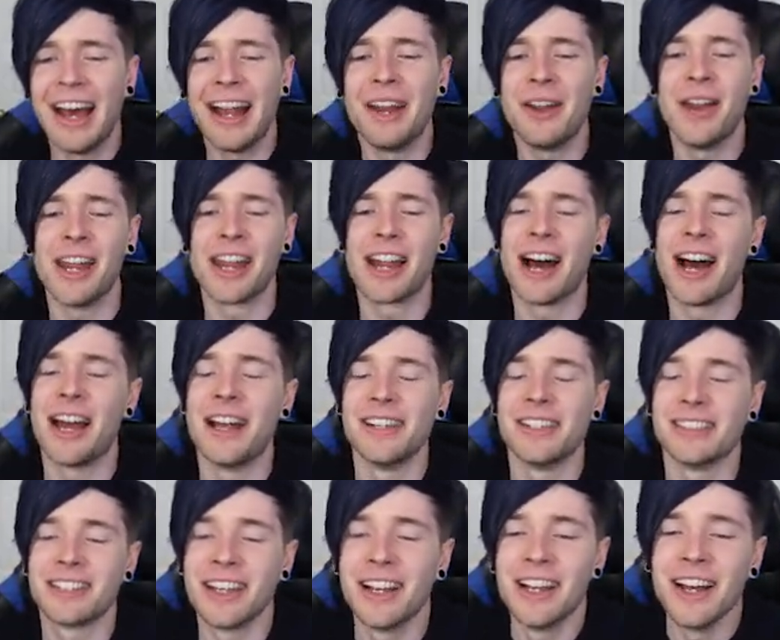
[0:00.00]
anyway,
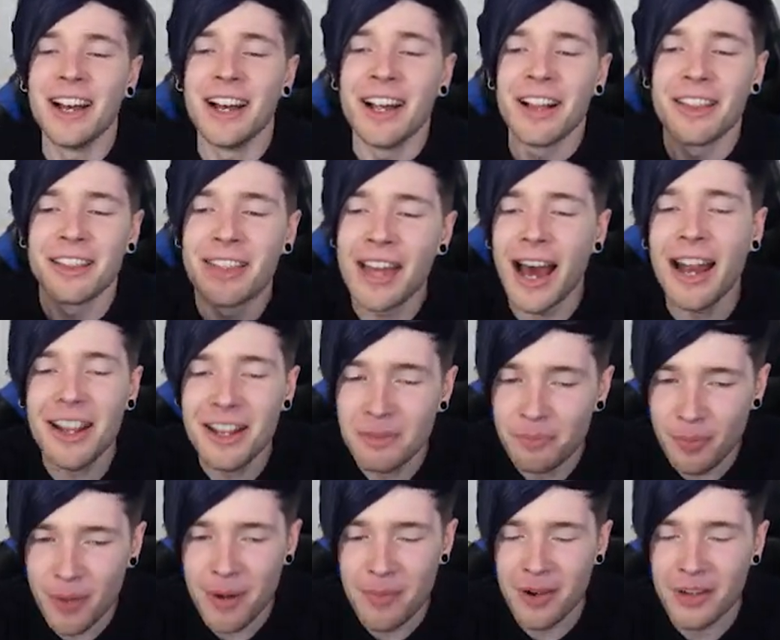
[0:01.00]
guys, that is
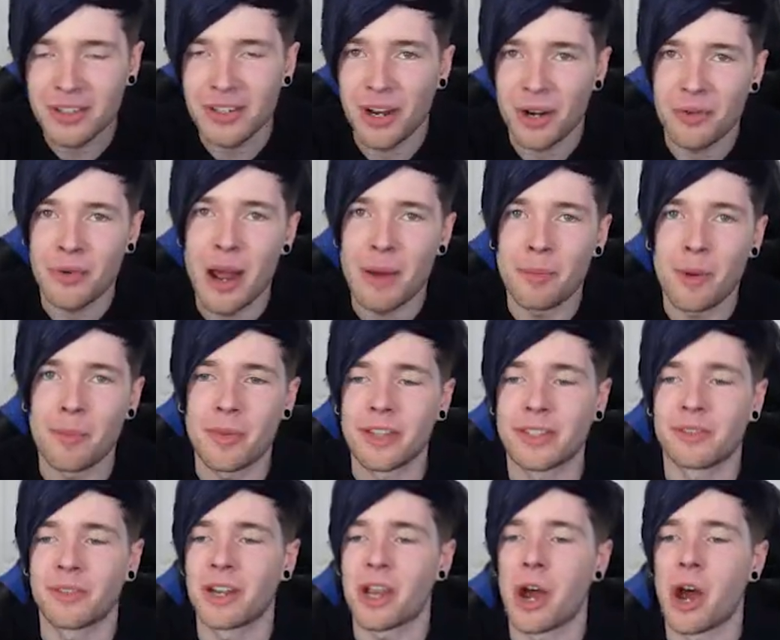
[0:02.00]
pretty much gonna wrap up
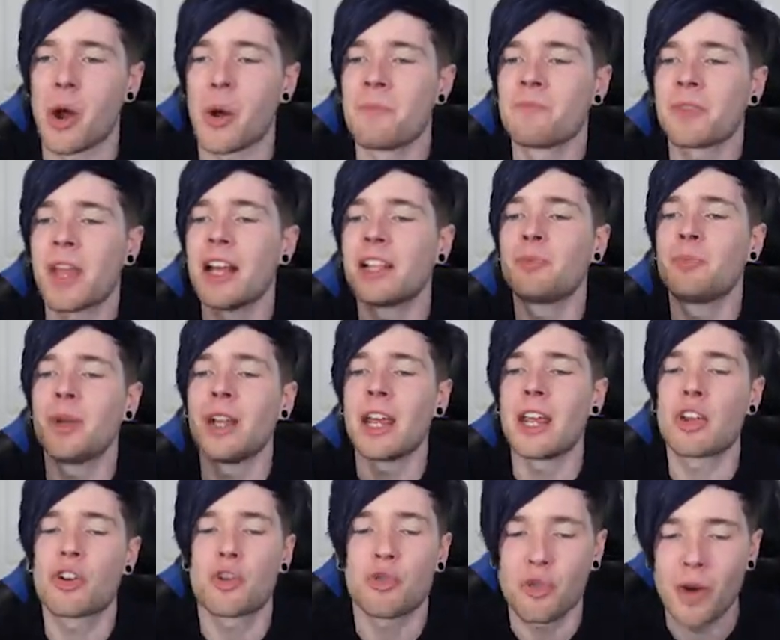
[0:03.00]
this video. It's been
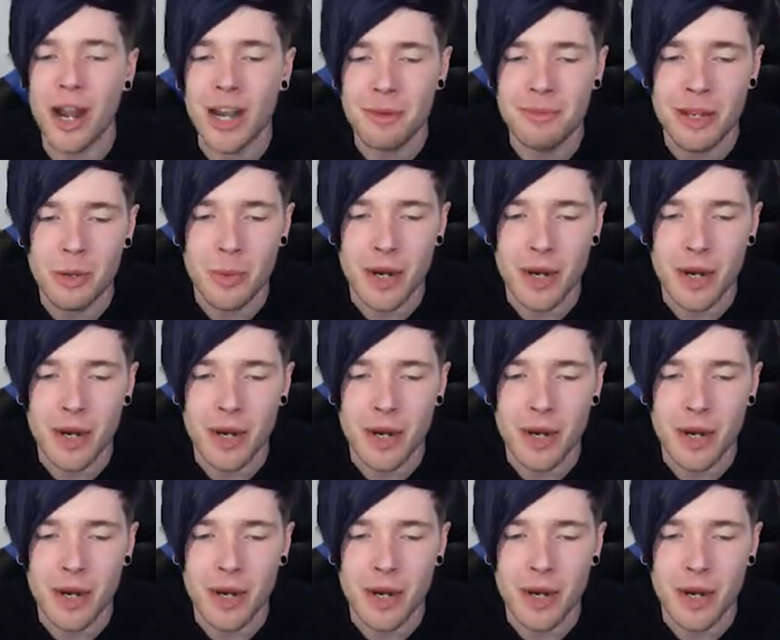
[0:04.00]
incredibly